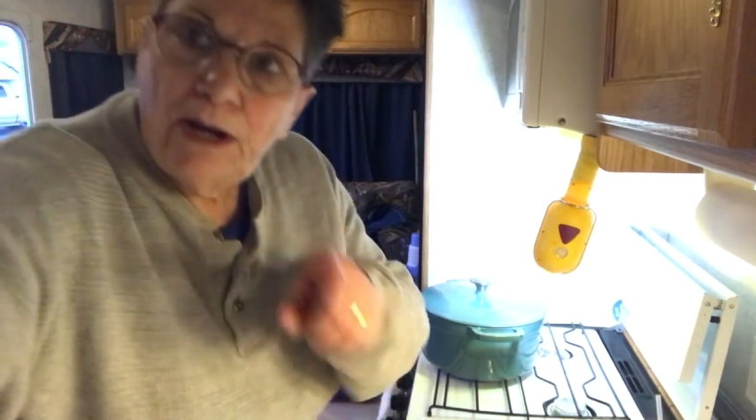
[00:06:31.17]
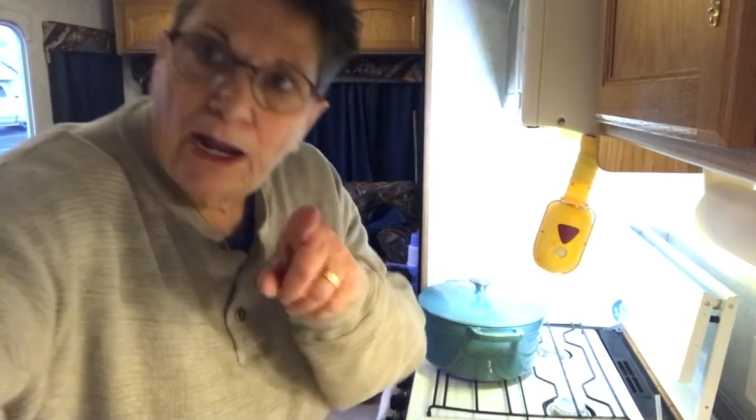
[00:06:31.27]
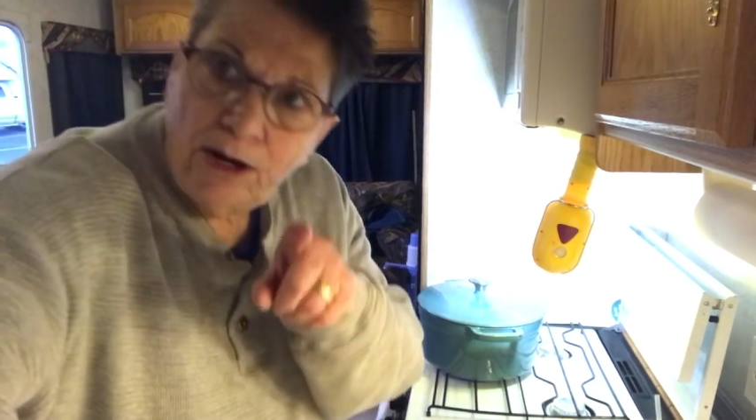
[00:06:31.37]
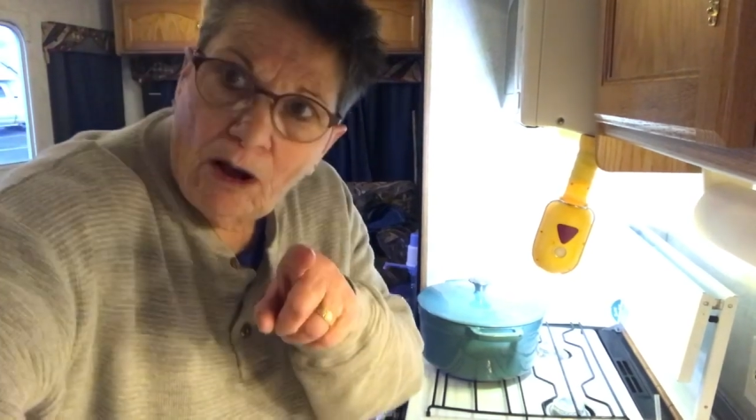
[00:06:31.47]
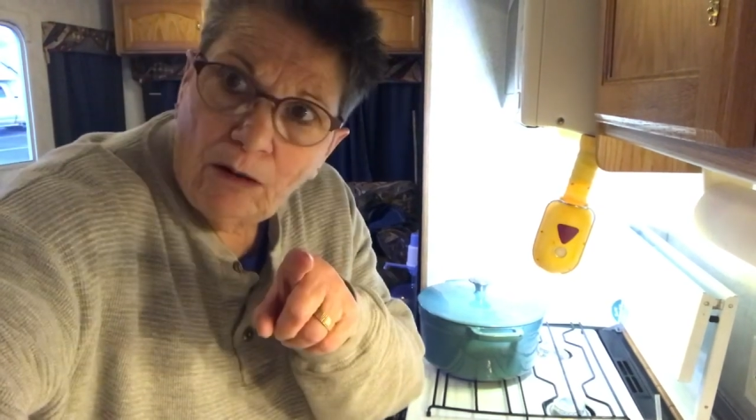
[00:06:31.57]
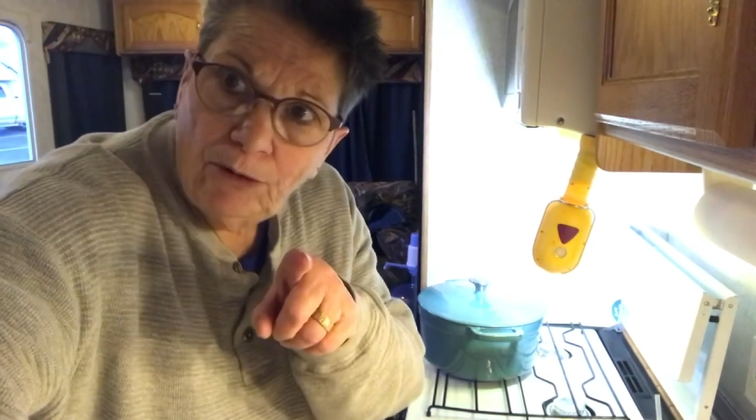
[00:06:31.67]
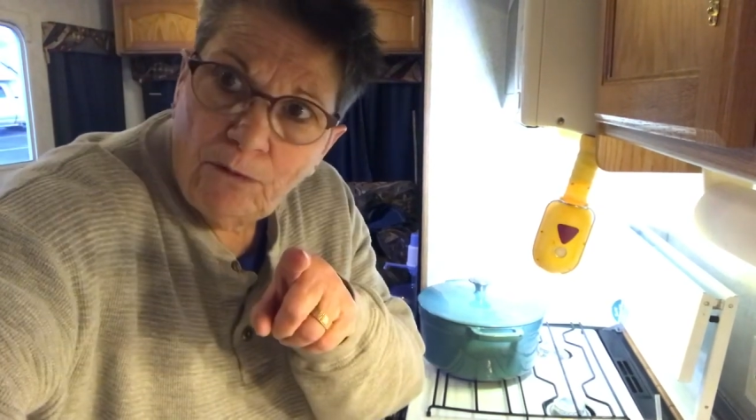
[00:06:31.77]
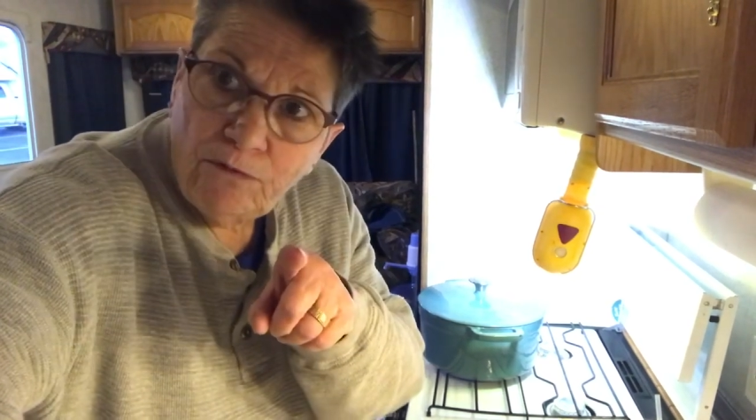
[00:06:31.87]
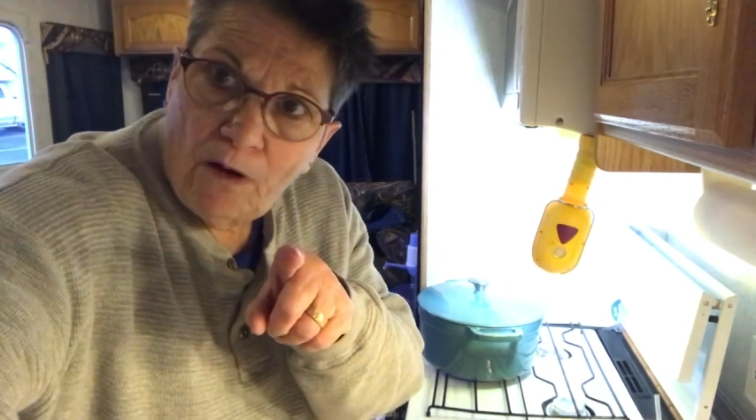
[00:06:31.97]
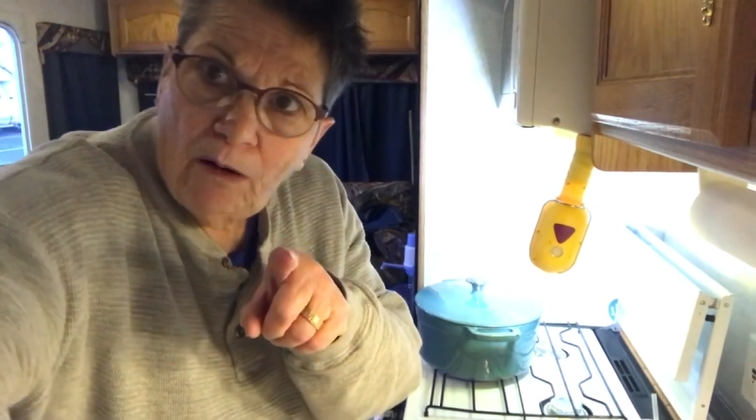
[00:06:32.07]
Now, y'all
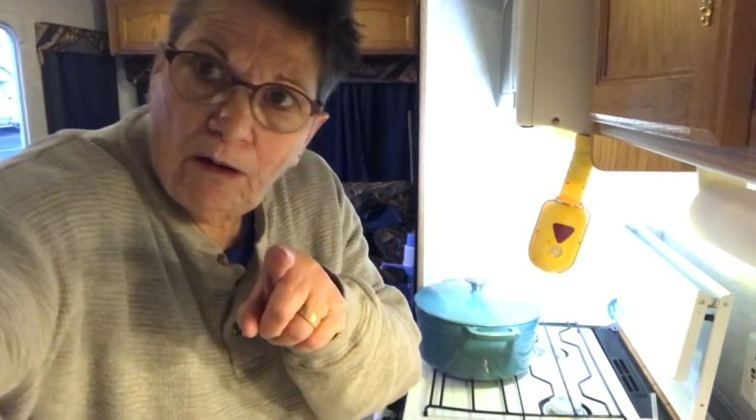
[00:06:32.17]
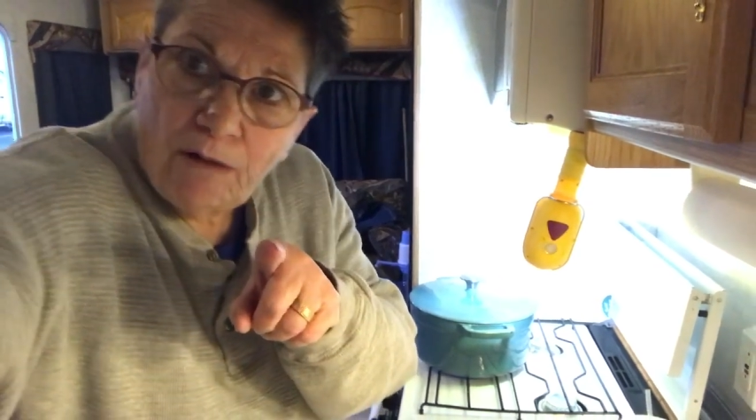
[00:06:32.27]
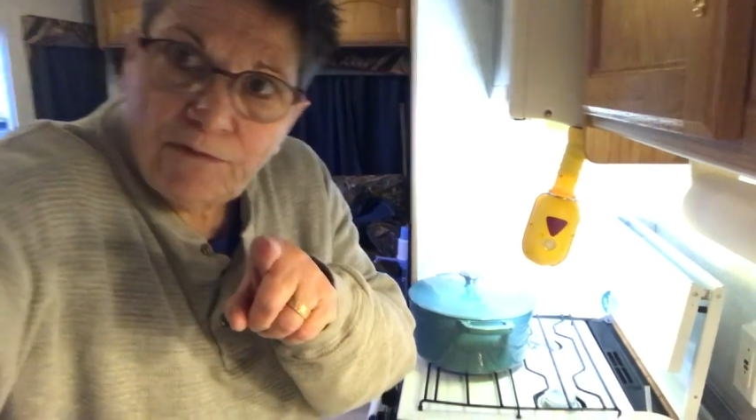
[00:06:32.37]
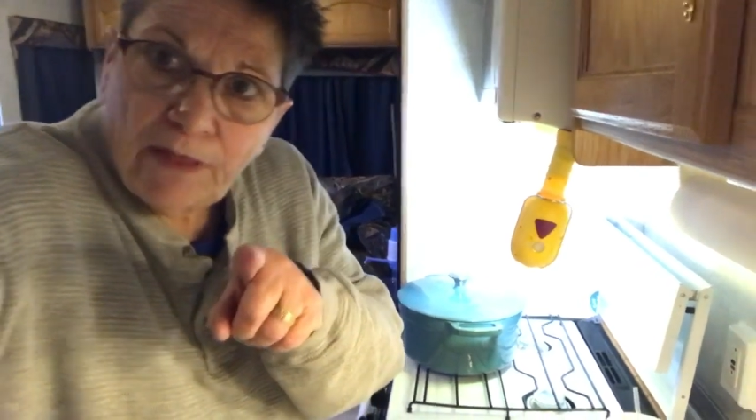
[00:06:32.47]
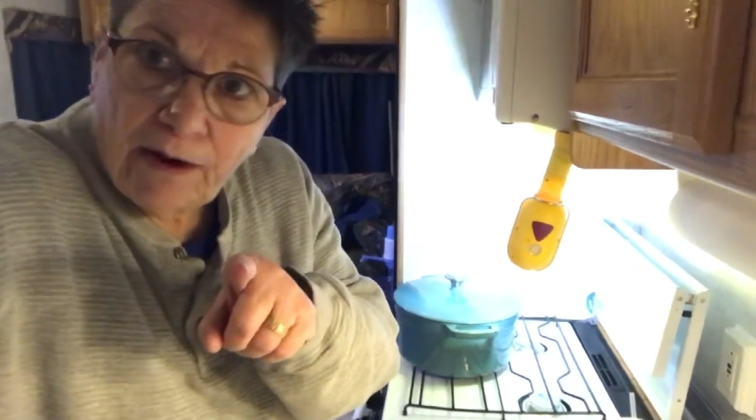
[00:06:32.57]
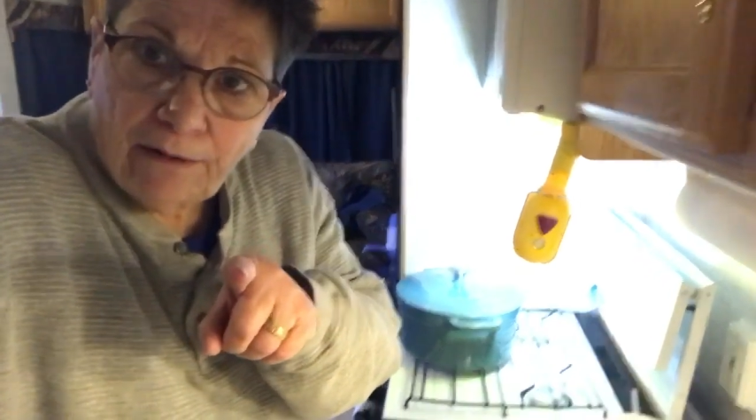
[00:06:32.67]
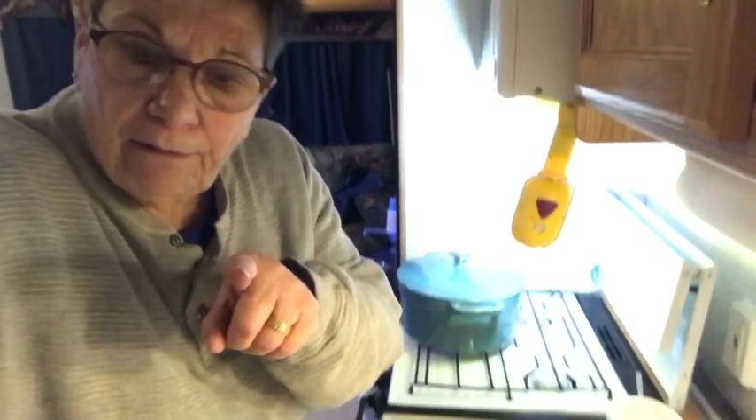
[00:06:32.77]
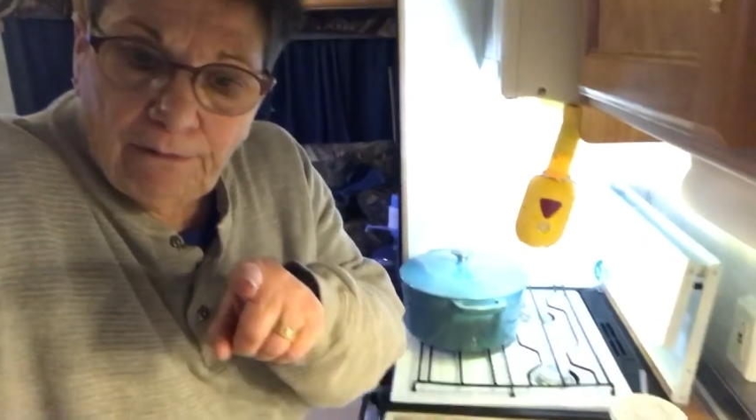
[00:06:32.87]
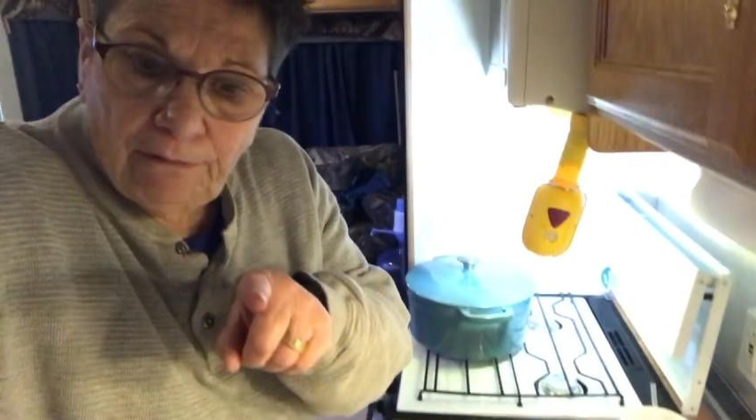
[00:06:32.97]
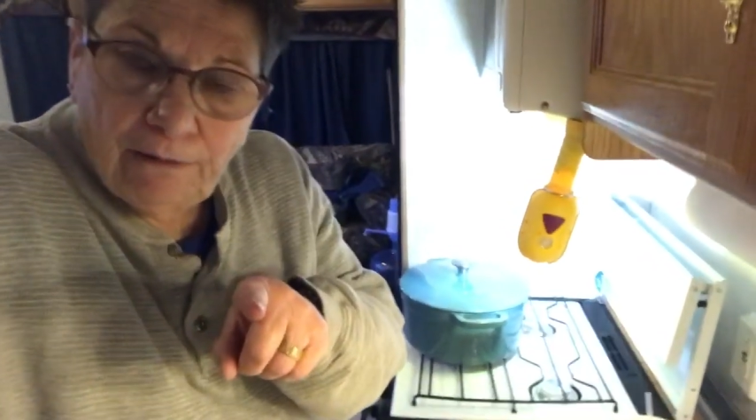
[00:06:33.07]
don't fall off of there,
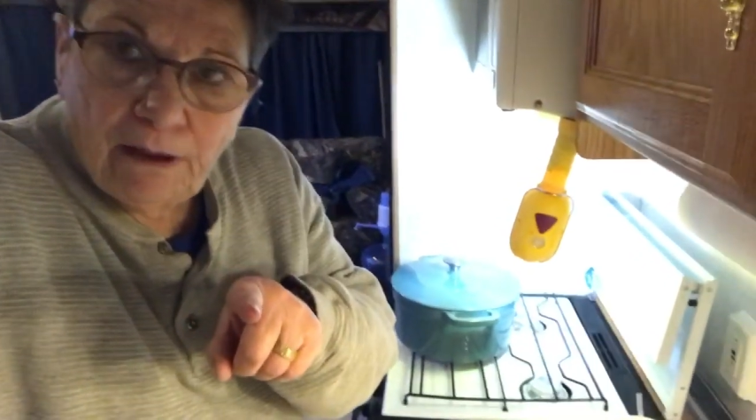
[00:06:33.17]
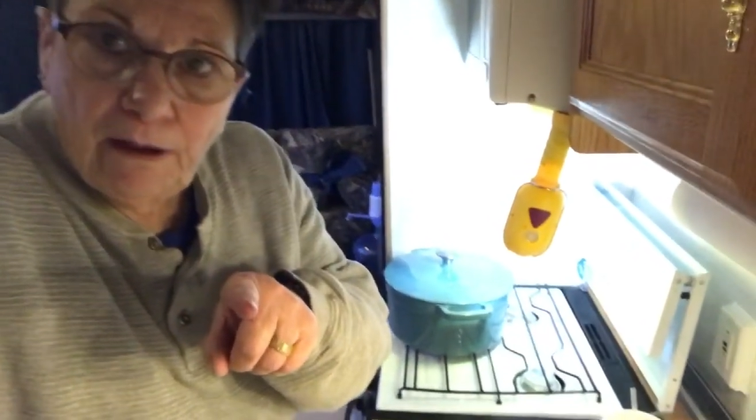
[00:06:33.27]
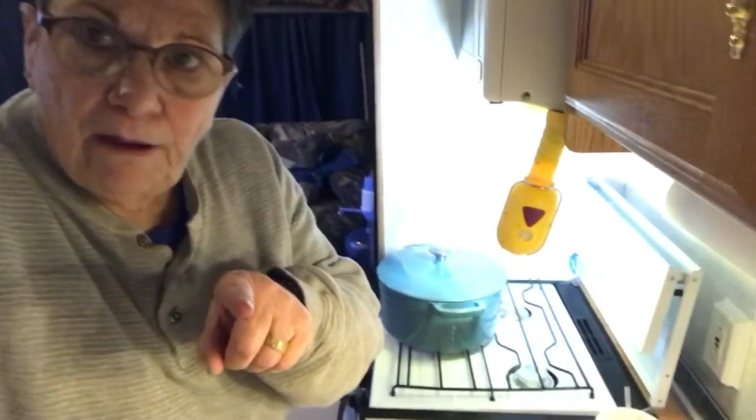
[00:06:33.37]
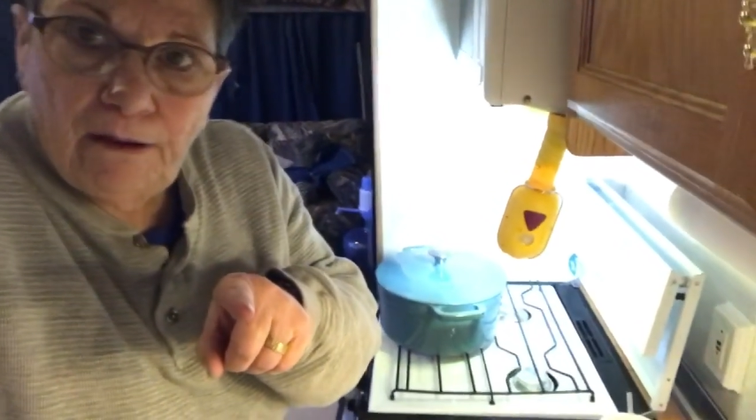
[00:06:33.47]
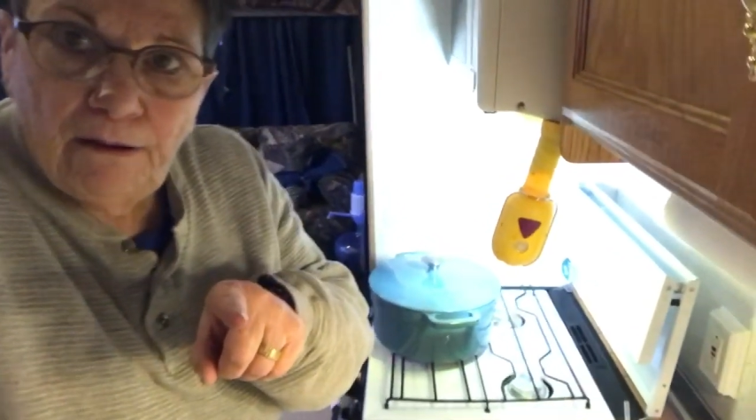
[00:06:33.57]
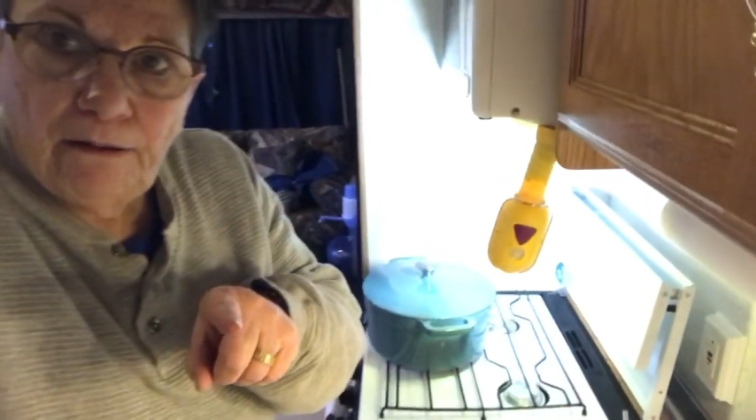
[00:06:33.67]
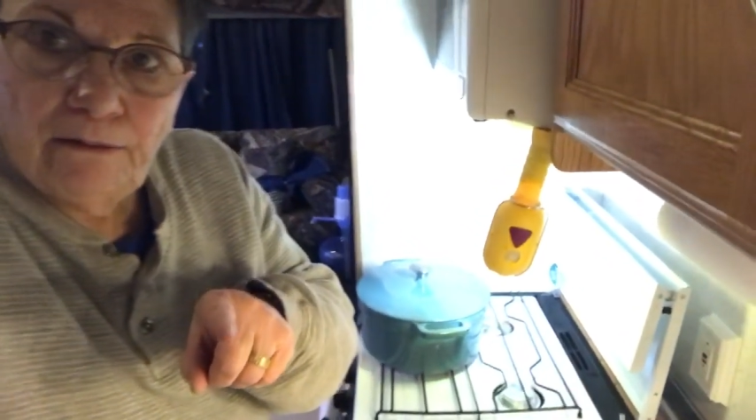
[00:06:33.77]
okay?